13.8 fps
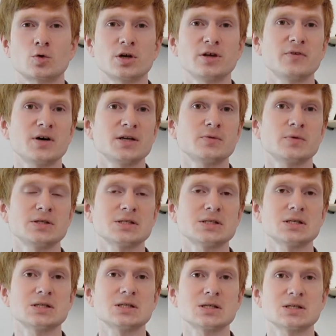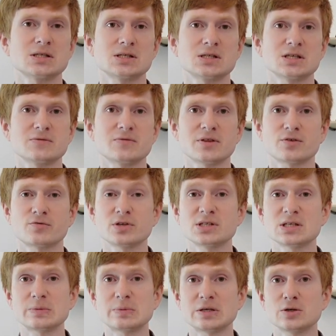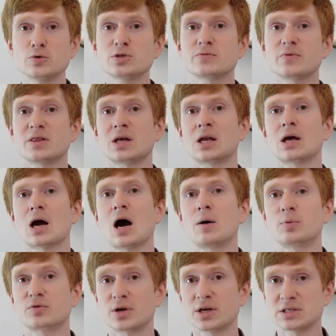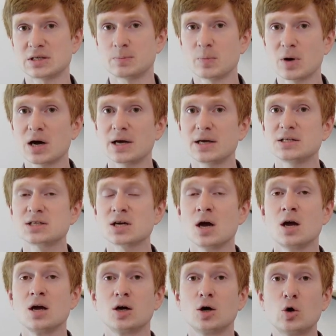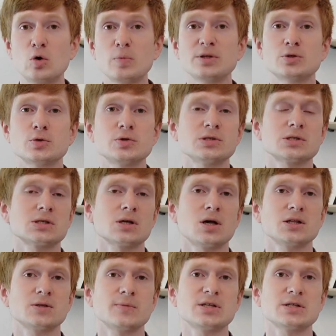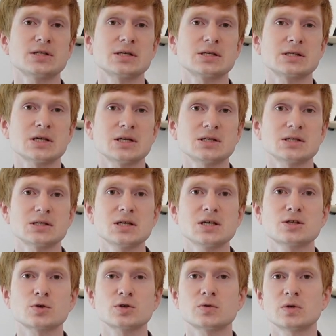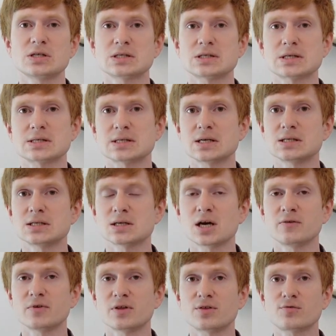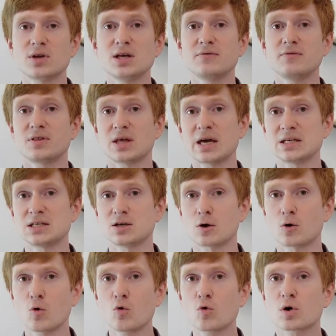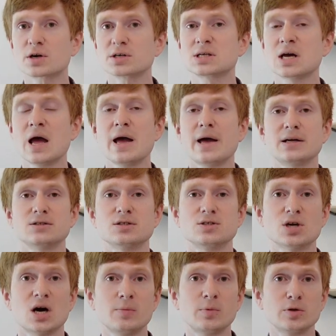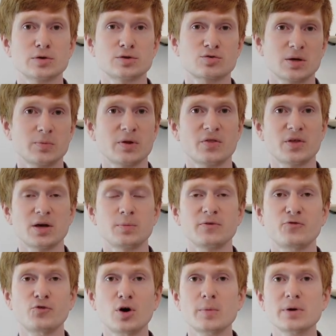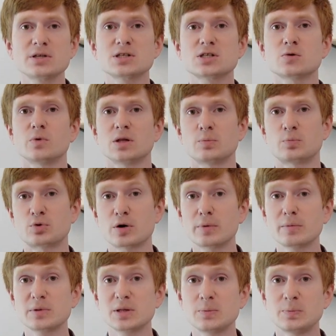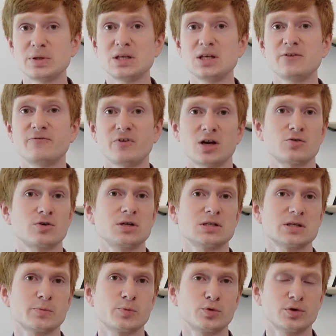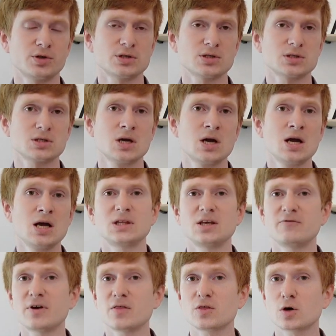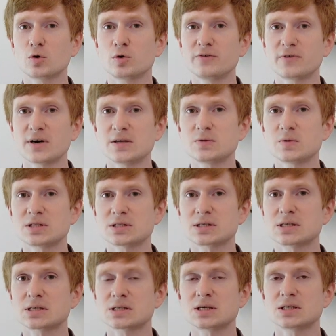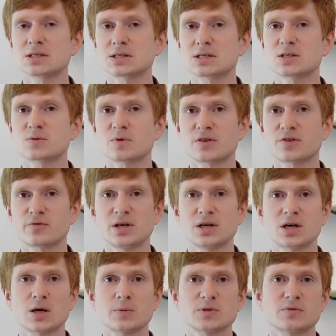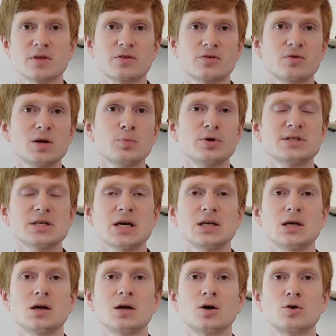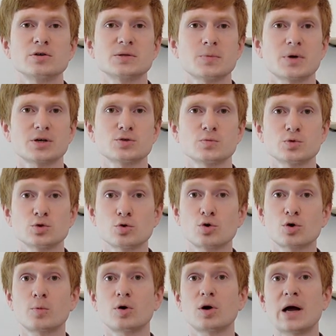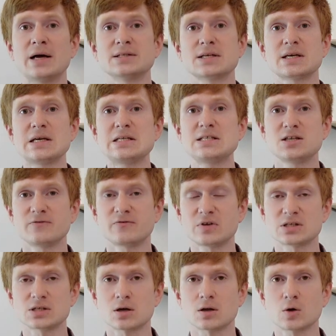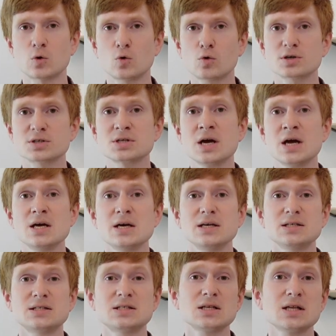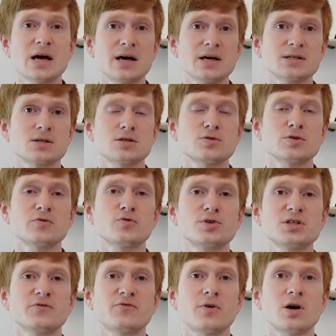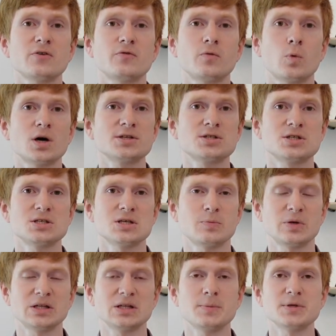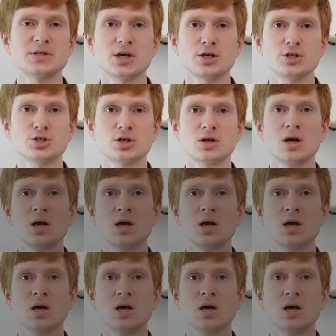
or e 2666 V3 CPUs with an upgrade in mind hoping to install 2696 or 2699 V3 with 18 cores and double or triple their performance will probably be very disappointed. Even though E5 2696 V3 comes with 3.8 GHz maximum turbo and 18 physical cores, it still has 145 watt TDP limitation.